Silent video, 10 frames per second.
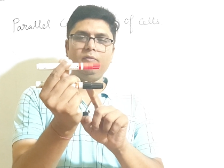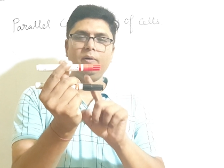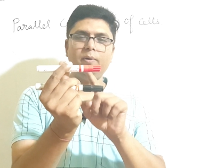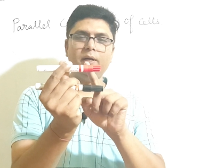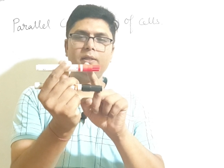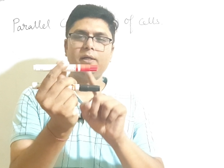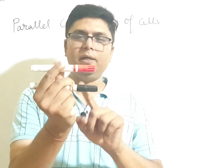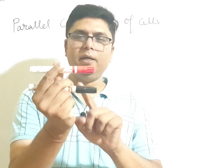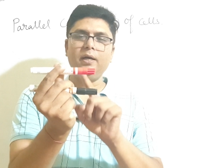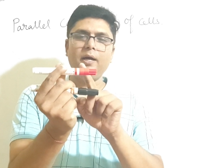
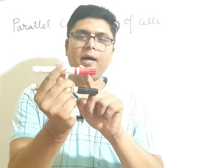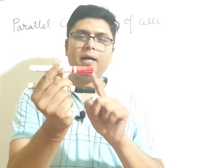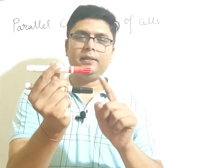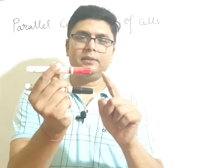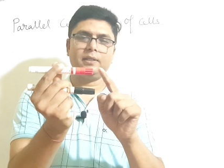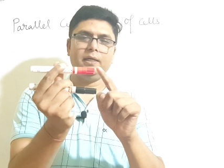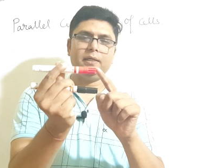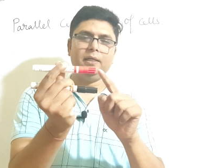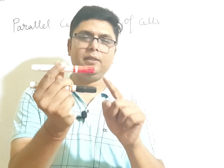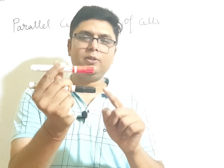another, and just
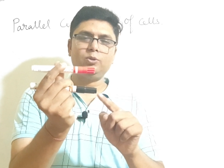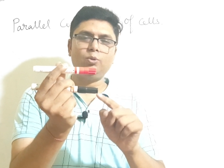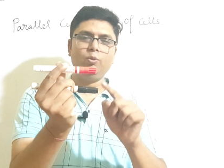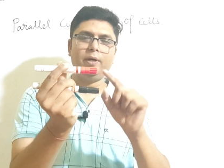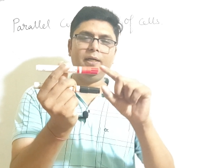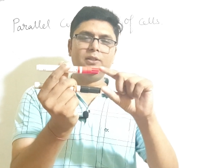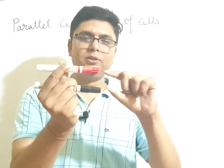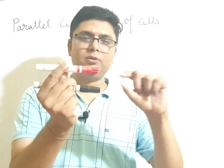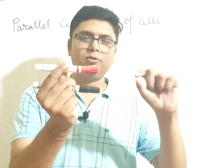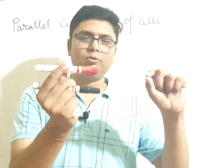connecting these two
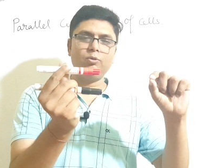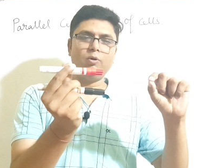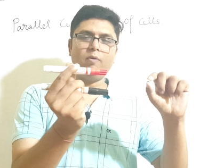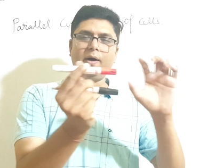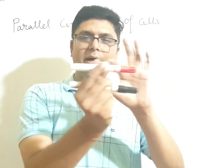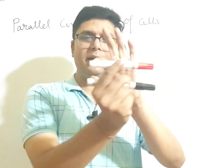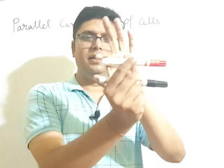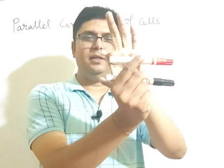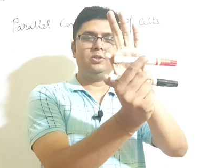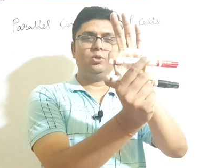ends to a wire
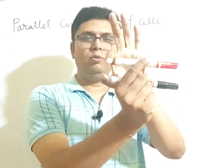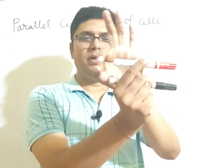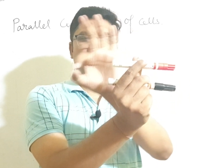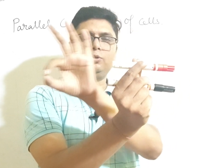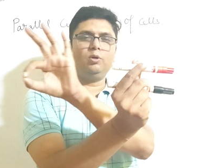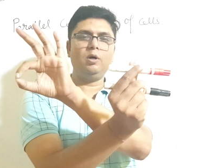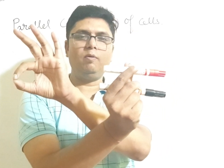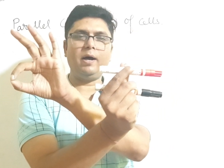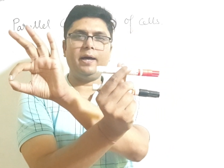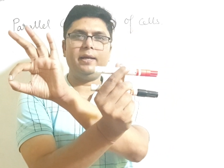and these two ends to a
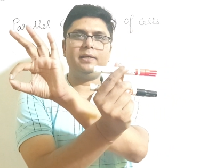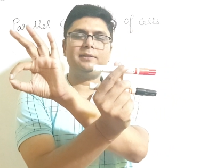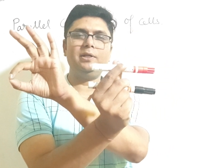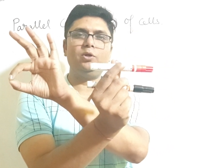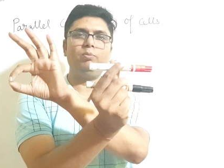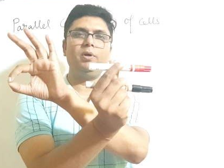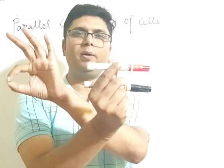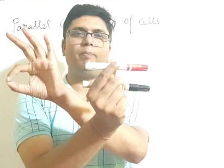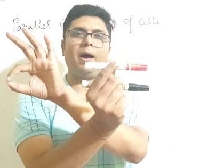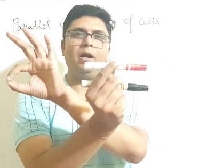wire is said to be a
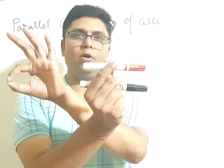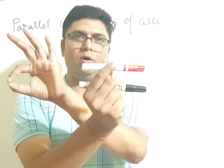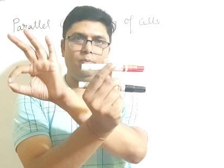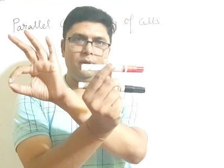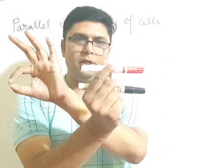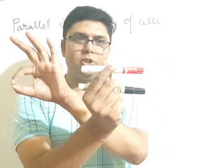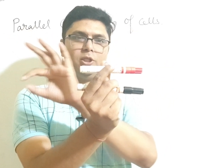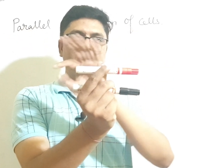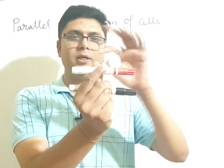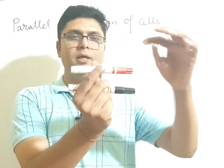parallel
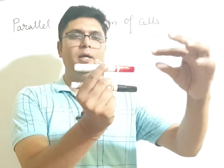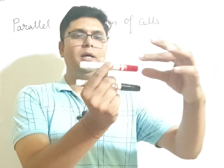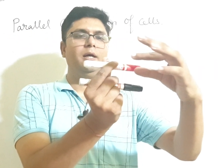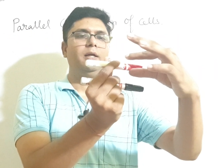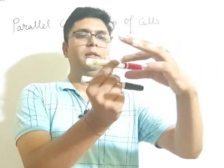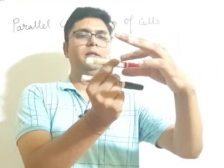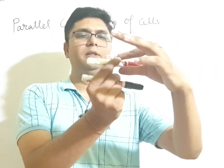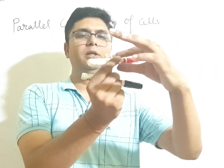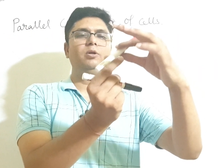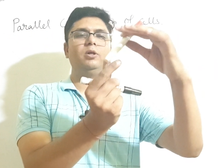combination. This
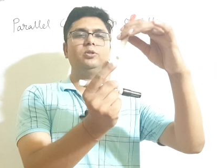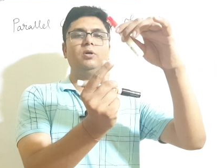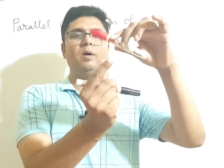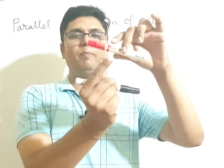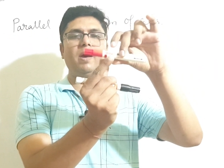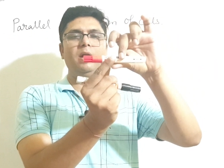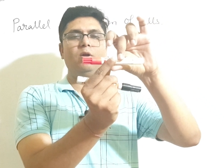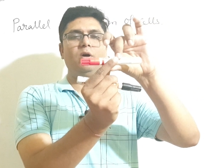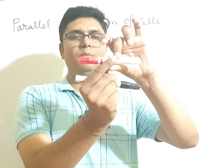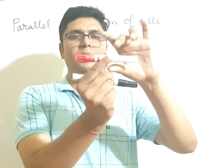is also a parallel
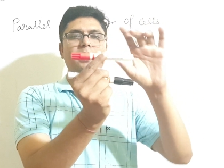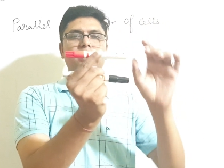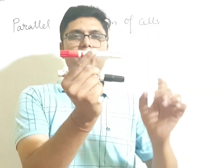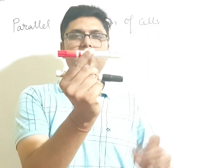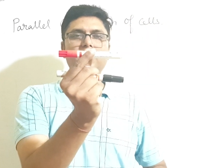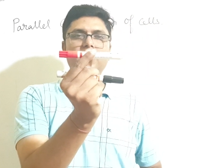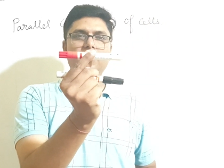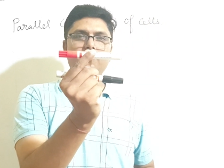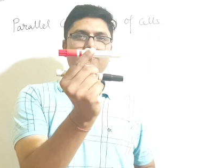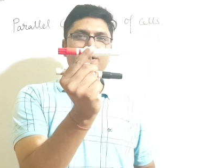combination,
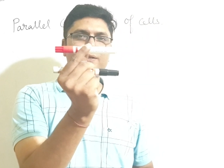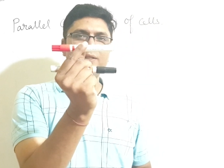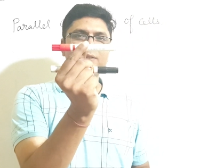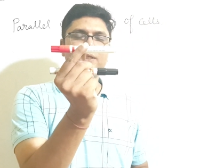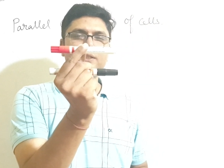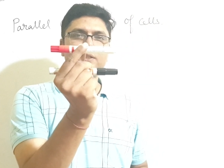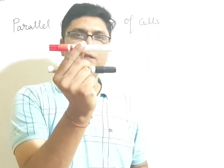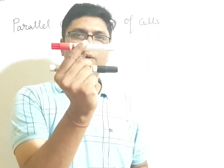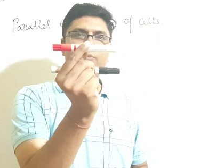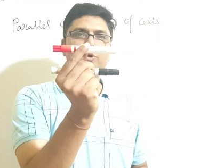but this is
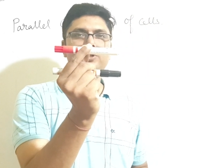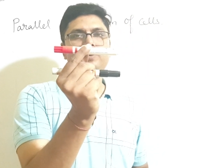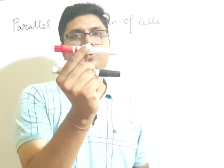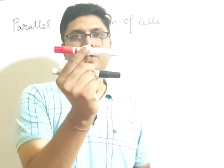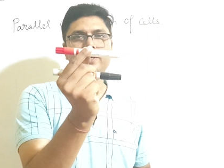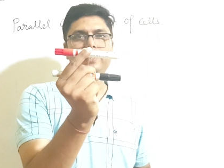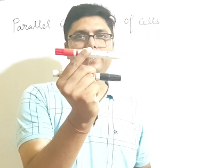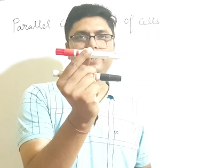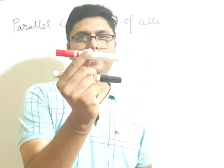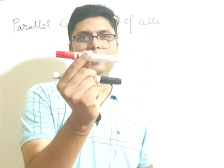in opposite
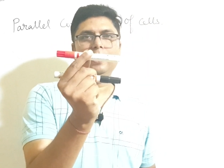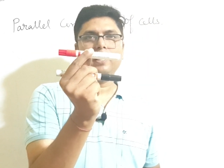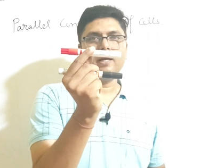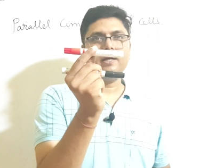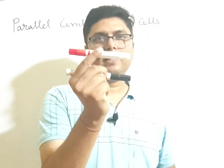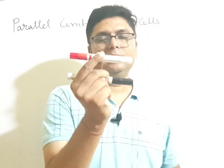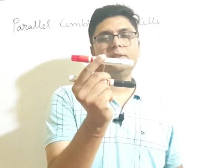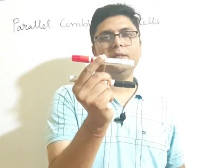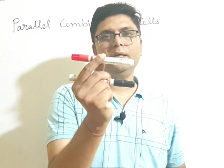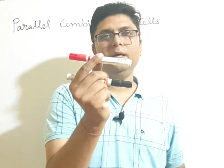polarity. Let us
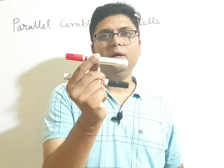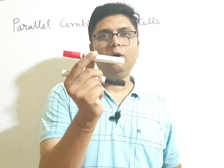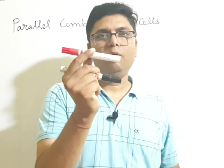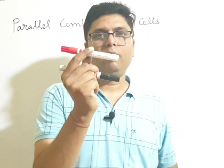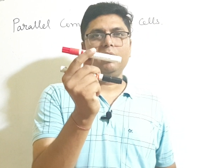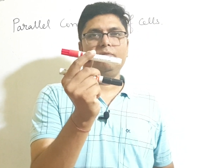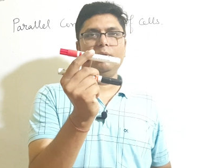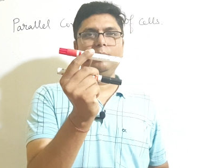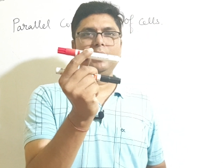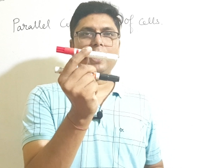see what
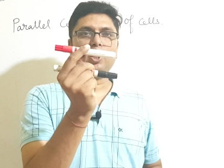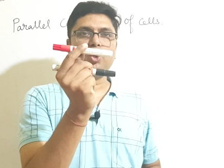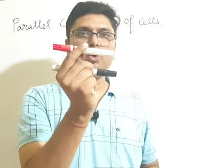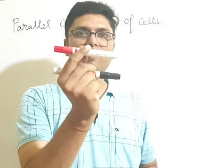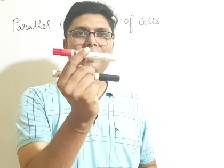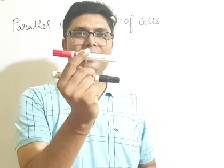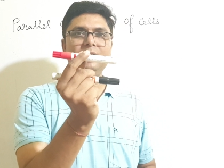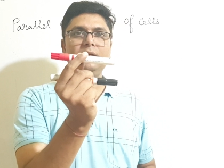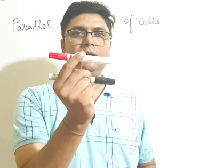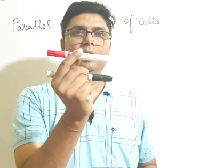will be the equivalent